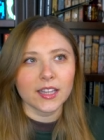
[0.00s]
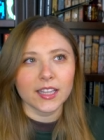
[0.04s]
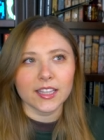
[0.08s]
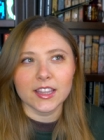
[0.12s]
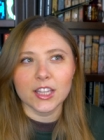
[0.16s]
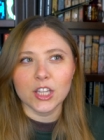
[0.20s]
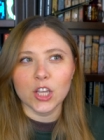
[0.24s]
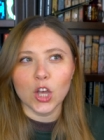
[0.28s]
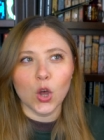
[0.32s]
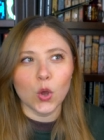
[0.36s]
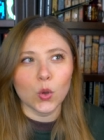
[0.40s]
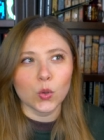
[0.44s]
Like
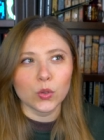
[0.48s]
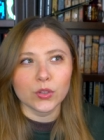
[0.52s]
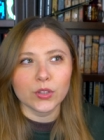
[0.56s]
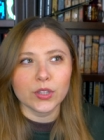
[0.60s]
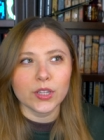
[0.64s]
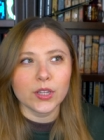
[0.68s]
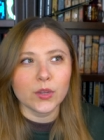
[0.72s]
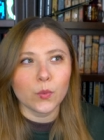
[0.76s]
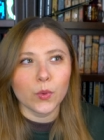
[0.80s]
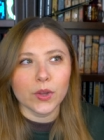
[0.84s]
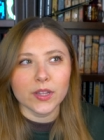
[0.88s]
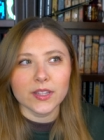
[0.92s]
the
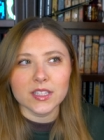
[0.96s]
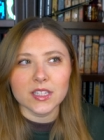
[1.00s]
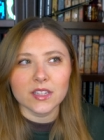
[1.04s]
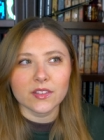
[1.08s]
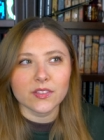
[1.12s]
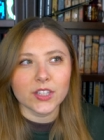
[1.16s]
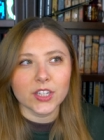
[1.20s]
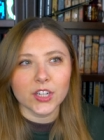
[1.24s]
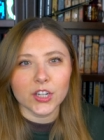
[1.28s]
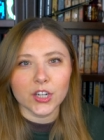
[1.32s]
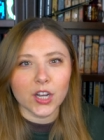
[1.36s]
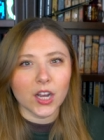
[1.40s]
only ones
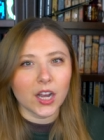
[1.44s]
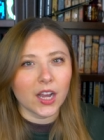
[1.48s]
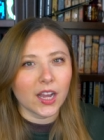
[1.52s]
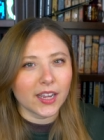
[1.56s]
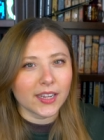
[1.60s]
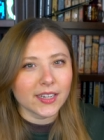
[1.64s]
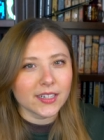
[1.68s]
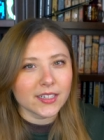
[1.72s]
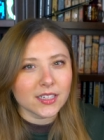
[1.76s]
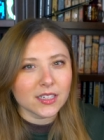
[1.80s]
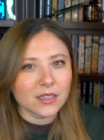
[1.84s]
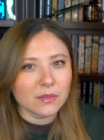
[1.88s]
of their
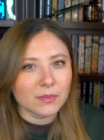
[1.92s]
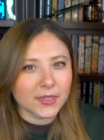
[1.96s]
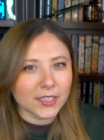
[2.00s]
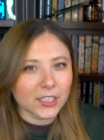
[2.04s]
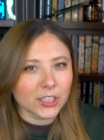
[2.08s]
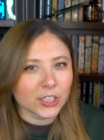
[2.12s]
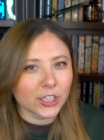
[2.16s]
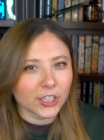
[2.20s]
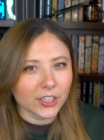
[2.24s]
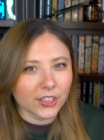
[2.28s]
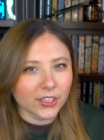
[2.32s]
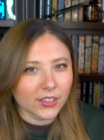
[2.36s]
kind in
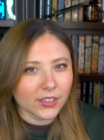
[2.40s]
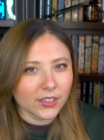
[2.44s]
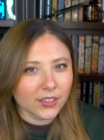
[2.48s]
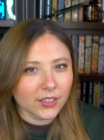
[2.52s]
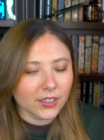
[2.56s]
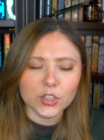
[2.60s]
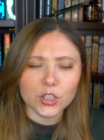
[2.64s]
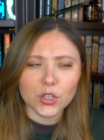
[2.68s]
Middle Earth?